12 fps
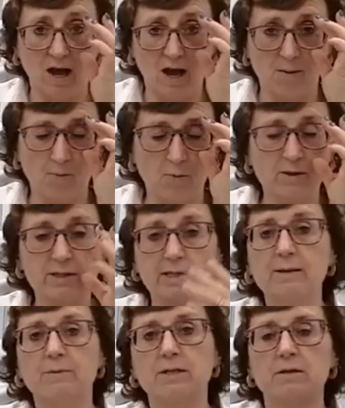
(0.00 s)
There's a
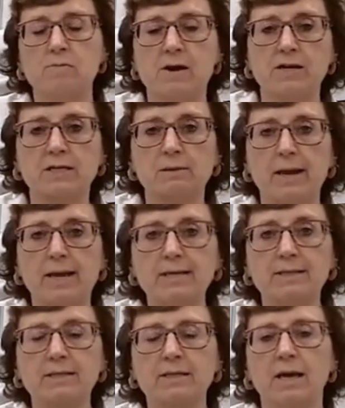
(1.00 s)
limited amount of
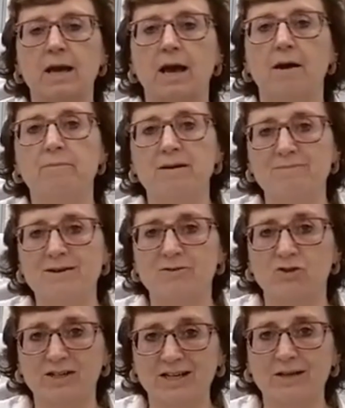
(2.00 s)
space, and me and Pete
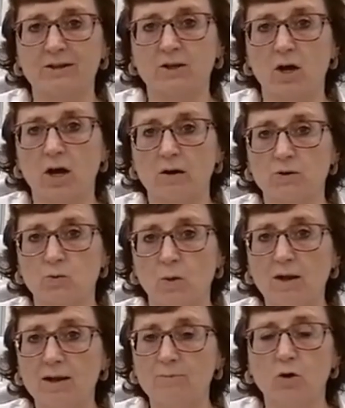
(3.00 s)
have got to get in the car as well.